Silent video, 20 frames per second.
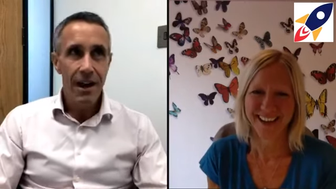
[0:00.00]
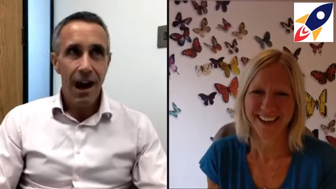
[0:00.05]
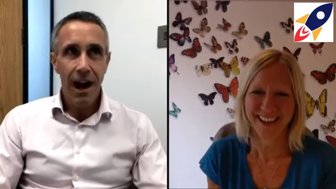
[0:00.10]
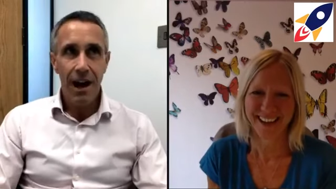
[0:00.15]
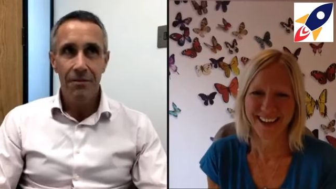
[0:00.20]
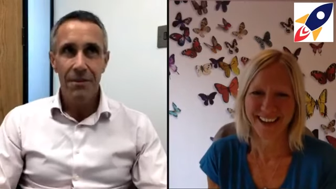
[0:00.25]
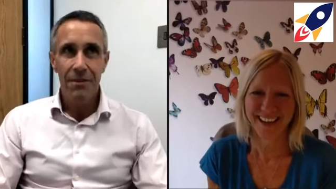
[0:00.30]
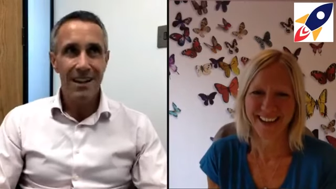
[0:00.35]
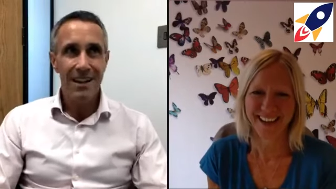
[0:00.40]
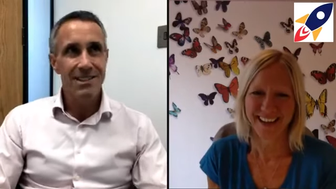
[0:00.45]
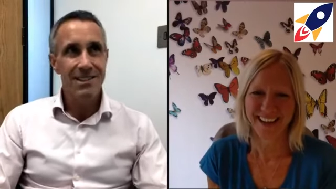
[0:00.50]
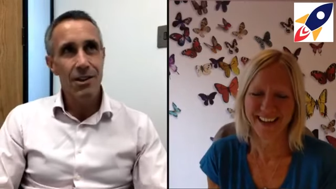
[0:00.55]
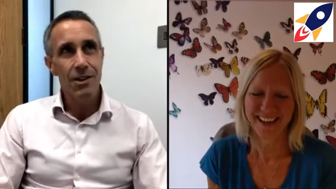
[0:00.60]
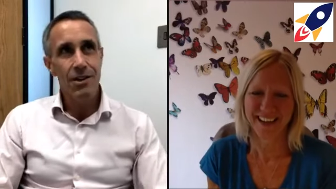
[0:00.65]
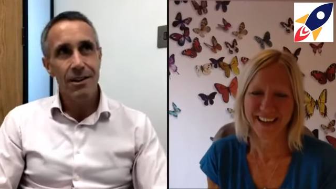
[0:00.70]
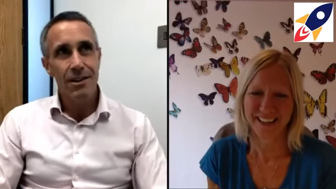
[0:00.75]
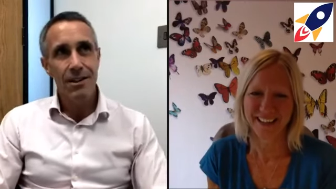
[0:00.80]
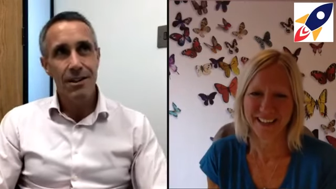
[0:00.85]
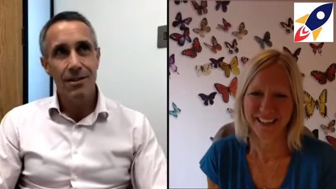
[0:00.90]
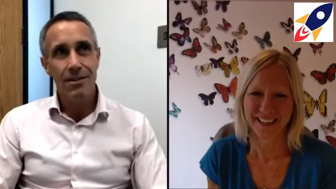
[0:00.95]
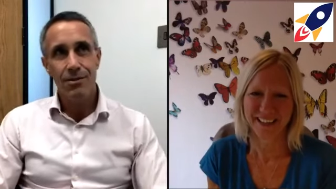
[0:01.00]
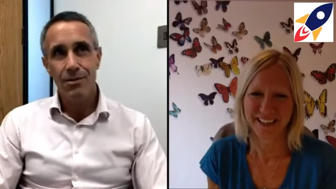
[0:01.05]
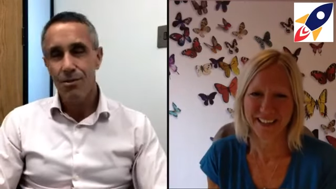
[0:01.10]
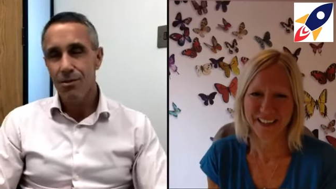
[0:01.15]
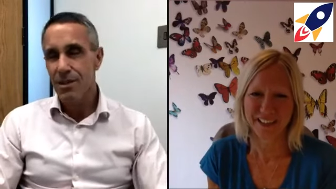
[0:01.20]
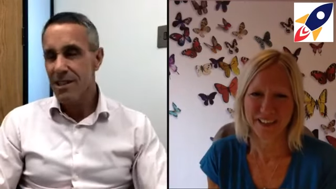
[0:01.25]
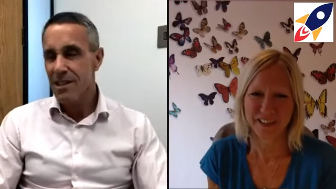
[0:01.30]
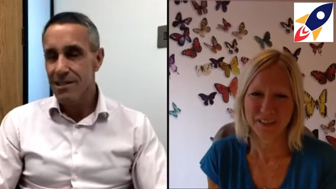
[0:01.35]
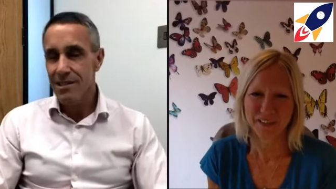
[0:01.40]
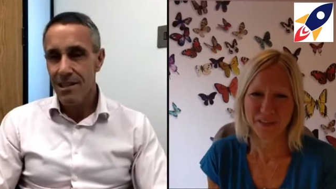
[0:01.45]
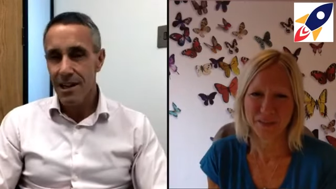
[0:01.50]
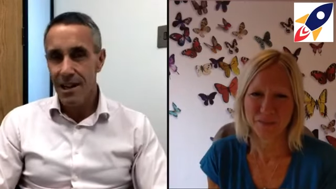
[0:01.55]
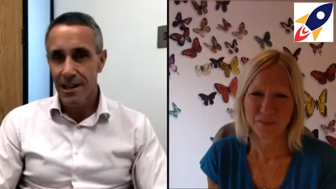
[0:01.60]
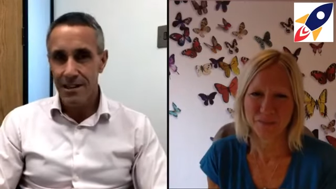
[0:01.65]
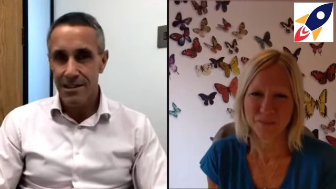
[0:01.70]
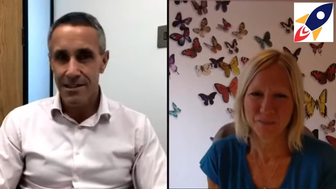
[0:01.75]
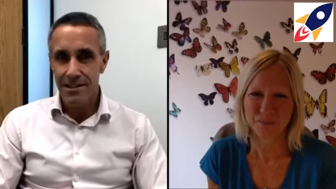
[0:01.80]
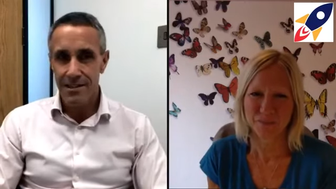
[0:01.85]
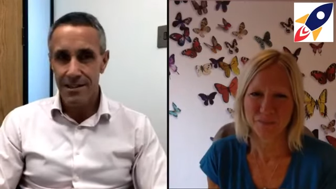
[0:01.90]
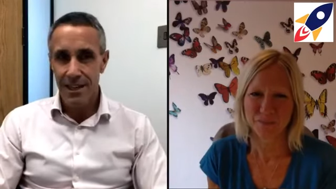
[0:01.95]
Speaker 1: I'm, you, you, there's always a
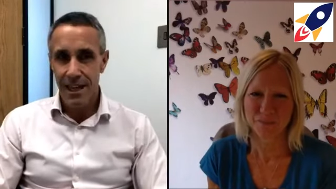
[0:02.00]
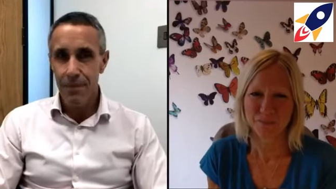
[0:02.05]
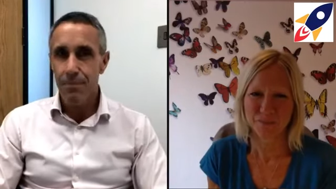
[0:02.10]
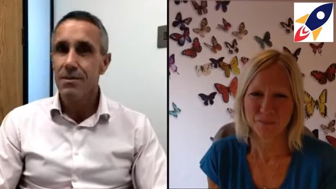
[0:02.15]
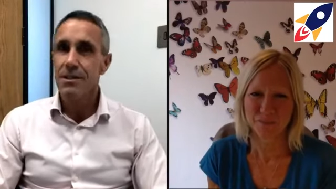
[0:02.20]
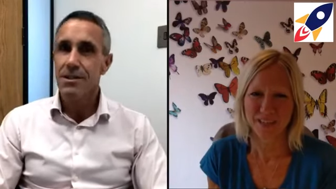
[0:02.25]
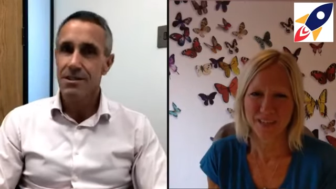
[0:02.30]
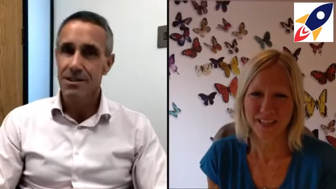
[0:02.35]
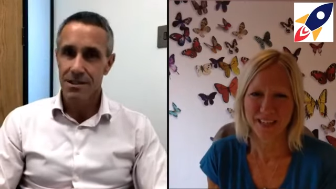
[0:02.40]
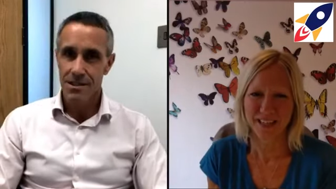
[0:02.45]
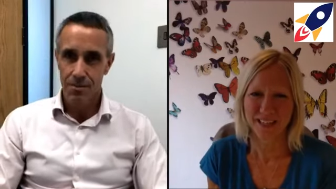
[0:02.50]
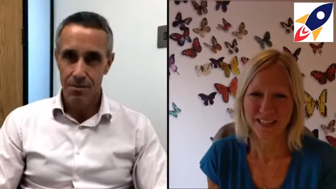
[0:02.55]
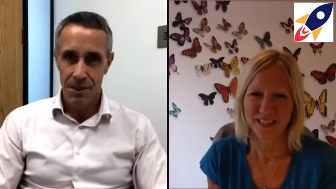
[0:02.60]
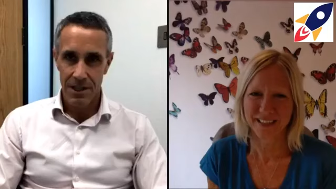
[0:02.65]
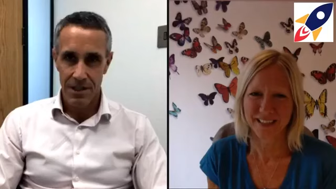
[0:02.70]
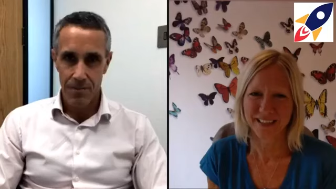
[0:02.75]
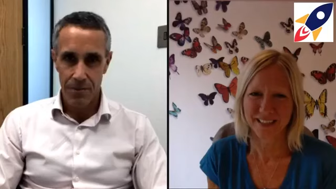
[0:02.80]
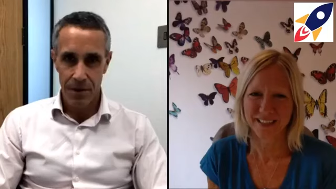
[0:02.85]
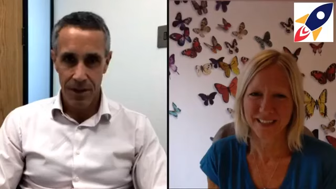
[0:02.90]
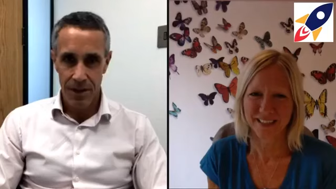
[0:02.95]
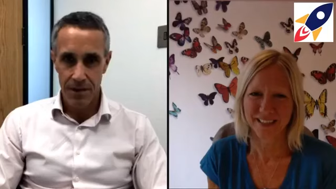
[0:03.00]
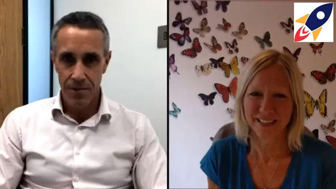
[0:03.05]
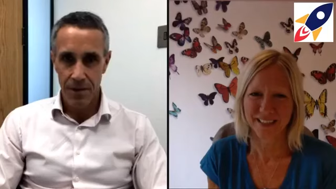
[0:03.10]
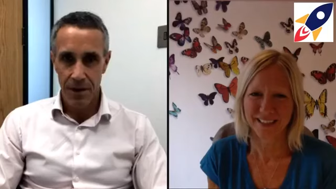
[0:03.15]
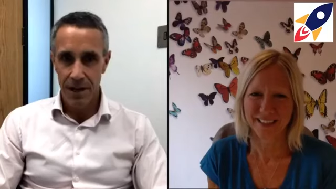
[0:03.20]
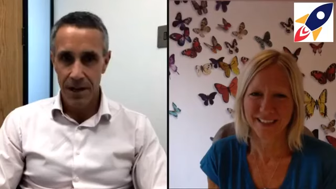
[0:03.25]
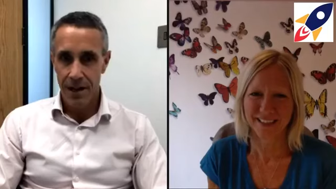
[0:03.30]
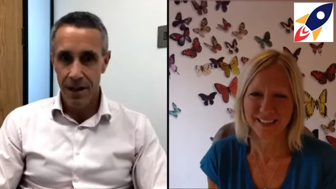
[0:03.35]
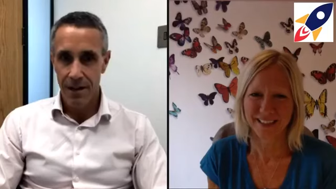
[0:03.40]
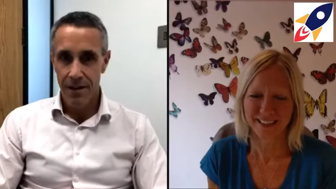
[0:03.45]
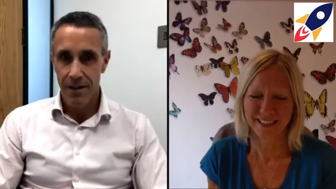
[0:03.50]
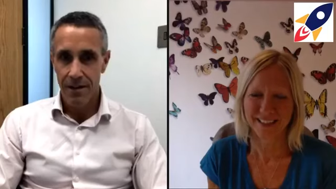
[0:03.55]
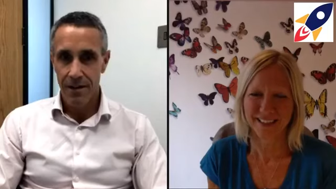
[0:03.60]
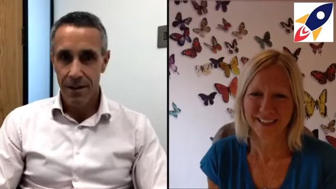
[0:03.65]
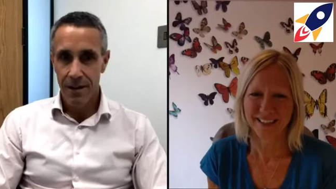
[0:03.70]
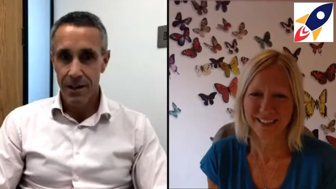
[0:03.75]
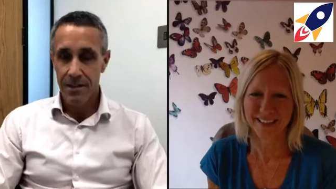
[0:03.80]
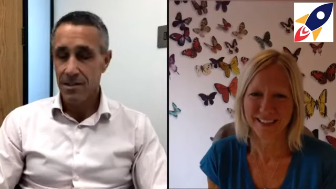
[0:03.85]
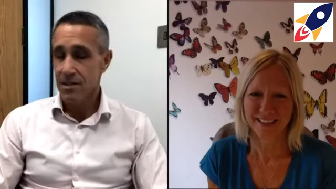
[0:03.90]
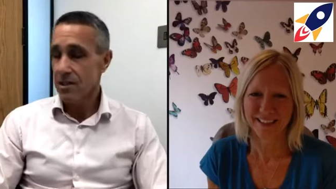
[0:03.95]
slight skepticism, I suppose, but now
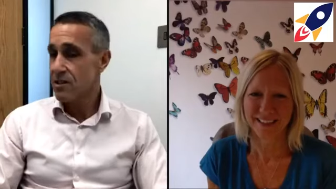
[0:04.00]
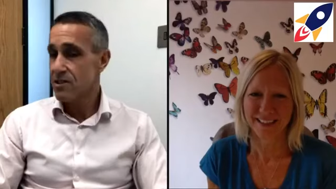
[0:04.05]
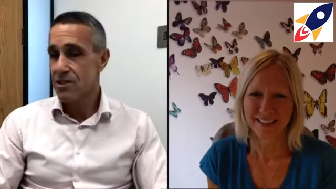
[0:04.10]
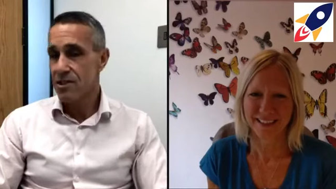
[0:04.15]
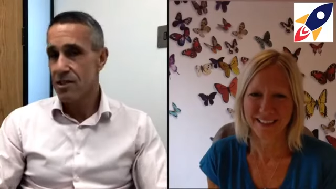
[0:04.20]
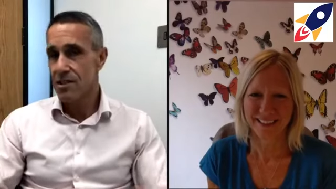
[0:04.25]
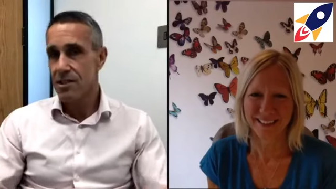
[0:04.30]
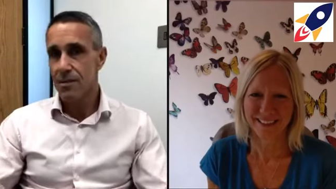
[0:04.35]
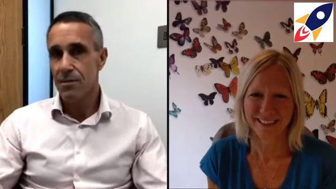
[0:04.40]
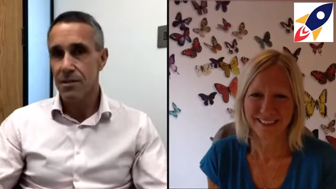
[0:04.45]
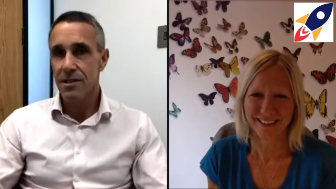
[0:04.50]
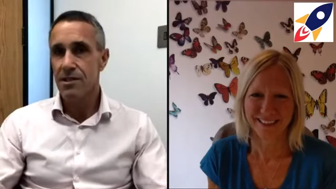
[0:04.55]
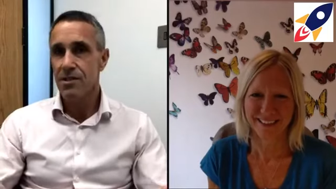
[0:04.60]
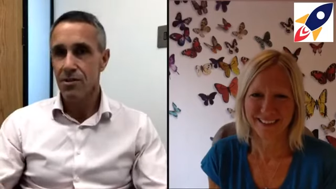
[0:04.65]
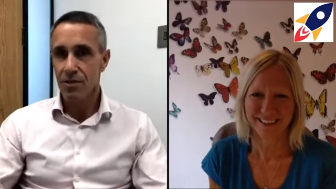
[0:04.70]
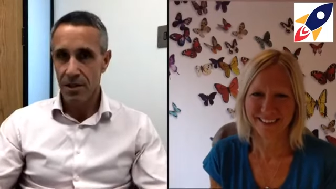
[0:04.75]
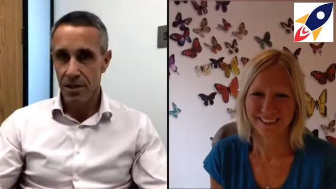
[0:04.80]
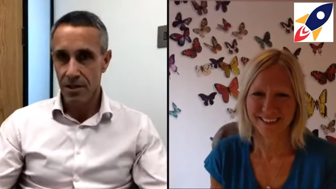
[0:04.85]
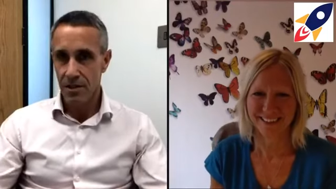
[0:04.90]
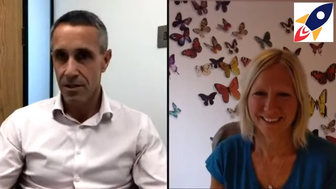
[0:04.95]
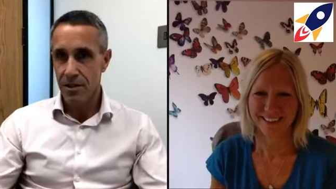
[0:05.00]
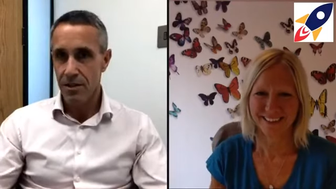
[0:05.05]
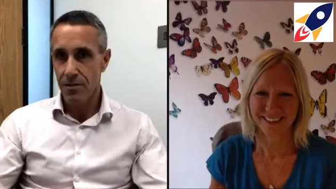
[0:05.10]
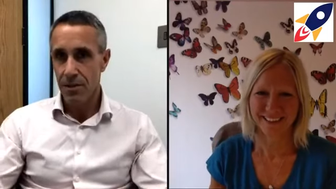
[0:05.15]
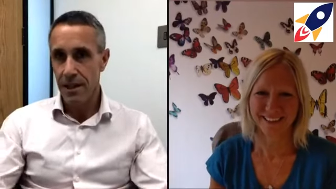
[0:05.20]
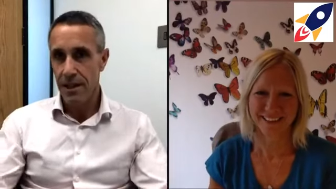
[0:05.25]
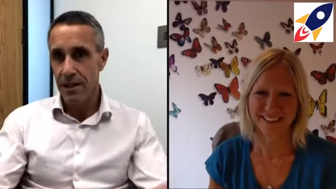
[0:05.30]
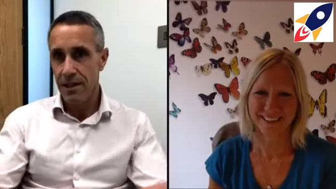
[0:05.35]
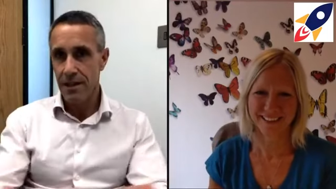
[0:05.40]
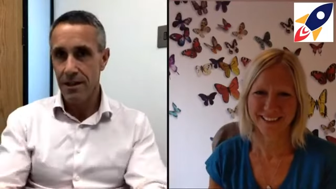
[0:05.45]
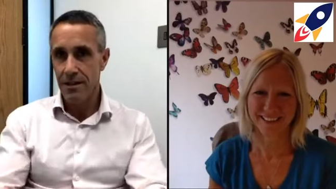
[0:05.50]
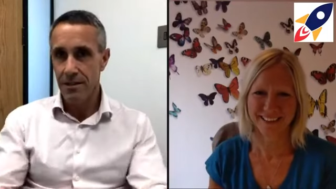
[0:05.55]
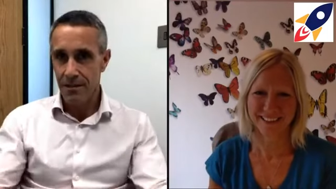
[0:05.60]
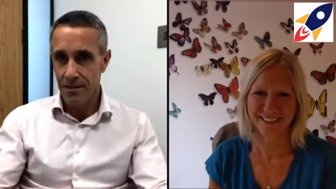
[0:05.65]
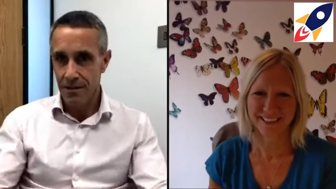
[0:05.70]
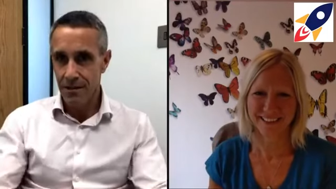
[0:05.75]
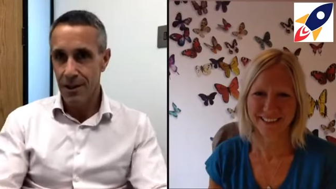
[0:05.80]
it's it's just a bit surreal to be in,